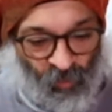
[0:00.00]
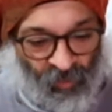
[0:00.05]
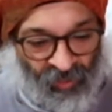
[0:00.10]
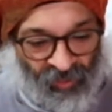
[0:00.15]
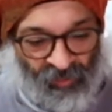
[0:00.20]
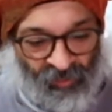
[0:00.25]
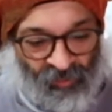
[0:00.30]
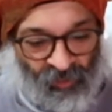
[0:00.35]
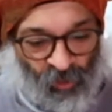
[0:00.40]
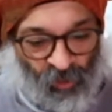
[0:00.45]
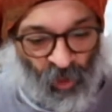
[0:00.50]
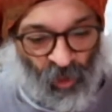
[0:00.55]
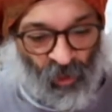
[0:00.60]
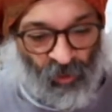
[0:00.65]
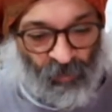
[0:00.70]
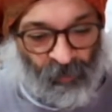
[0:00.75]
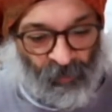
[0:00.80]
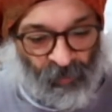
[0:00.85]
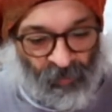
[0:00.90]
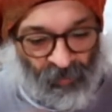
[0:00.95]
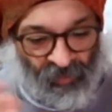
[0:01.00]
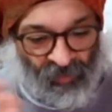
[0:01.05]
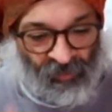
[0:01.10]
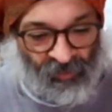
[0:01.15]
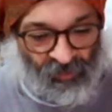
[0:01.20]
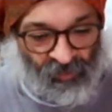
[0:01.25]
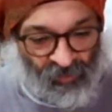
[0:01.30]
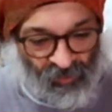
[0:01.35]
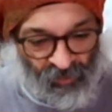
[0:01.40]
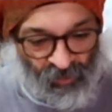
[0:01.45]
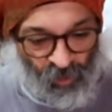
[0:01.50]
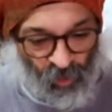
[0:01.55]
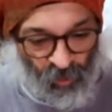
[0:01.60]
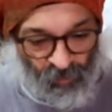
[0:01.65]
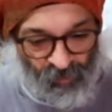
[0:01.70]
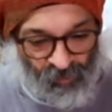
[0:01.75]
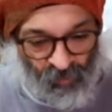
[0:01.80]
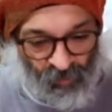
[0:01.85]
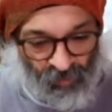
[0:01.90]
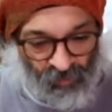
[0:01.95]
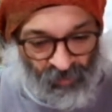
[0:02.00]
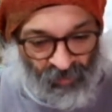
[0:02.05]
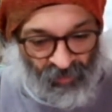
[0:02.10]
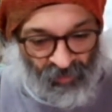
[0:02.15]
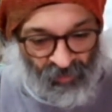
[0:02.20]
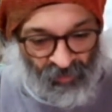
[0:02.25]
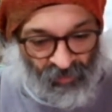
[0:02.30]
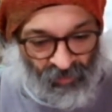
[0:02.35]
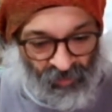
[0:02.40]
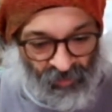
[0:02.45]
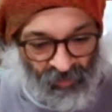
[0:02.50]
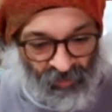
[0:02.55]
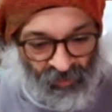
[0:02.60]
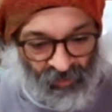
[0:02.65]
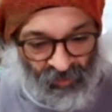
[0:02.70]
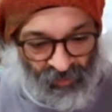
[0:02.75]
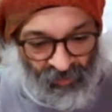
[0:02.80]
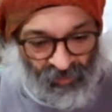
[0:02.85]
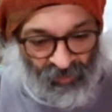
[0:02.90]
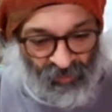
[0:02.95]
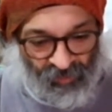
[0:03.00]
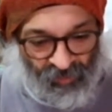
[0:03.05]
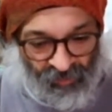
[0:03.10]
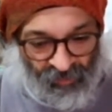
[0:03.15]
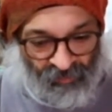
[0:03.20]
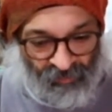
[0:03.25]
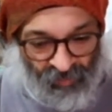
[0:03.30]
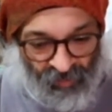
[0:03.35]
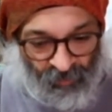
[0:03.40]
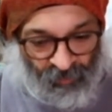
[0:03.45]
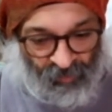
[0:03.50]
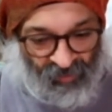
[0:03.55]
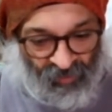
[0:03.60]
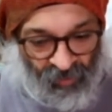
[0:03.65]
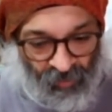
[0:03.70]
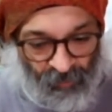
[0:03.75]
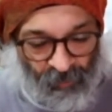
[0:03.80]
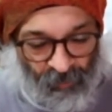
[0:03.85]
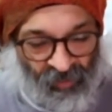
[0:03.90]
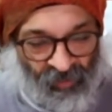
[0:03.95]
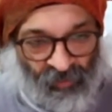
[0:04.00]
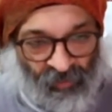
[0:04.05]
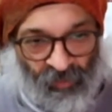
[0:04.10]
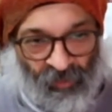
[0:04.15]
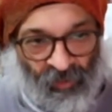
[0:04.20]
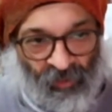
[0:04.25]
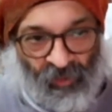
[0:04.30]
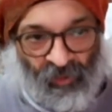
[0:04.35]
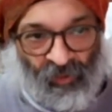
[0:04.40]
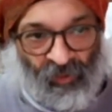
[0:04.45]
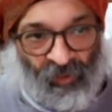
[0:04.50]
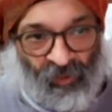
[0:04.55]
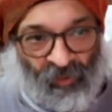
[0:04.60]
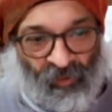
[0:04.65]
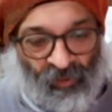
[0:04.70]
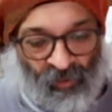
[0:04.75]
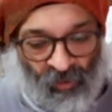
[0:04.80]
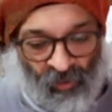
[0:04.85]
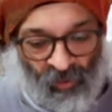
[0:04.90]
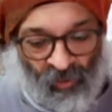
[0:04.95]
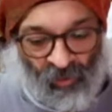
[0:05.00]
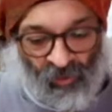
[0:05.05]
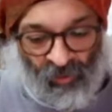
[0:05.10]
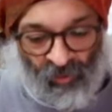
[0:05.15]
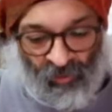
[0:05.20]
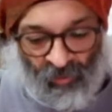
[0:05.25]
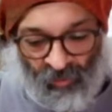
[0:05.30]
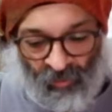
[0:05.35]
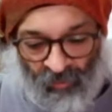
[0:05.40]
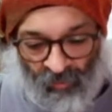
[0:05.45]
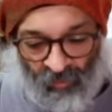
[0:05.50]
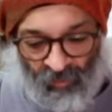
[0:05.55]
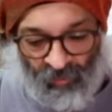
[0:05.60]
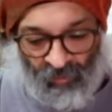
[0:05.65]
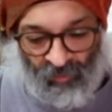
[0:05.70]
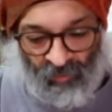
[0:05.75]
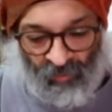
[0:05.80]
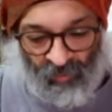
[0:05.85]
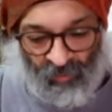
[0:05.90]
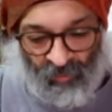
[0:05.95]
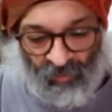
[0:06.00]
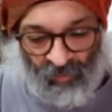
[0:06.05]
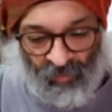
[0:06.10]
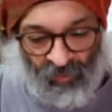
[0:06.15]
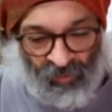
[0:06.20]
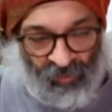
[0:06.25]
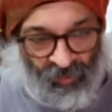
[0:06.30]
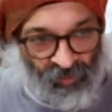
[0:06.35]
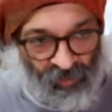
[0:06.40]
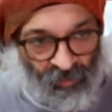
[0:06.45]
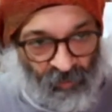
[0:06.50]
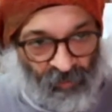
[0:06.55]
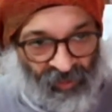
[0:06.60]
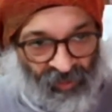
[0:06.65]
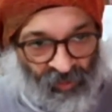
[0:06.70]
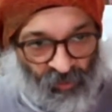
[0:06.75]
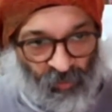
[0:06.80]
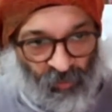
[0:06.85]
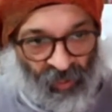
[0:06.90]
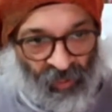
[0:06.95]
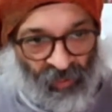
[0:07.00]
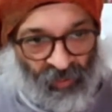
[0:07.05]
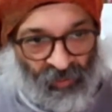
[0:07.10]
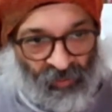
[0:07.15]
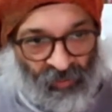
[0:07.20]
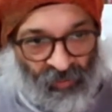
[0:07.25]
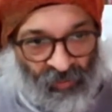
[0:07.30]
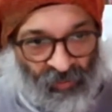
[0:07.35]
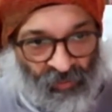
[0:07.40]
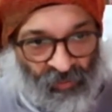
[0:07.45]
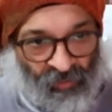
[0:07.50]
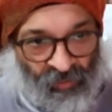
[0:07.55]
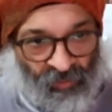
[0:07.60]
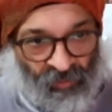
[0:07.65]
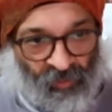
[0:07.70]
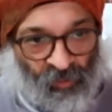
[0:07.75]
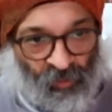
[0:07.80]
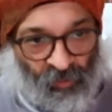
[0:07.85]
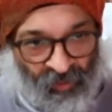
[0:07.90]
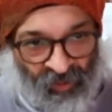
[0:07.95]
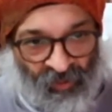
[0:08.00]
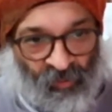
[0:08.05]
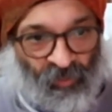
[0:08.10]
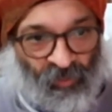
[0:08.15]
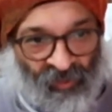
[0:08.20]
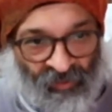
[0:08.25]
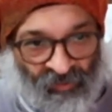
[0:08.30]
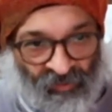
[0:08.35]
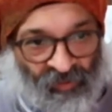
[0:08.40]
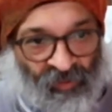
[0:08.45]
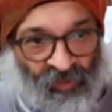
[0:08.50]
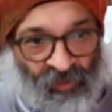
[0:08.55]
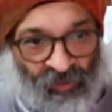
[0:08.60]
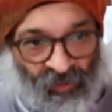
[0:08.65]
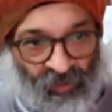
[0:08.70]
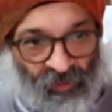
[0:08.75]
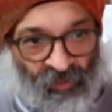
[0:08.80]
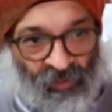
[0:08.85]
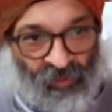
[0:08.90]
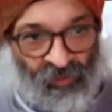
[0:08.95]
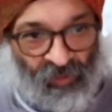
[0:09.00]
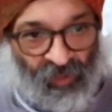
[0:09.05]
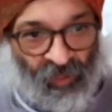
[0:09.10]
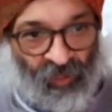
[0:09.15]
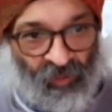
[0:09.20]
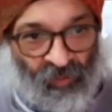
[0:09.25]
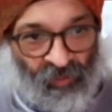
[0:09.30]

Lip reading: I stop, it just stops with me. It just kind of keeps slipping. So either beeswax, do beeswax first. Yeah,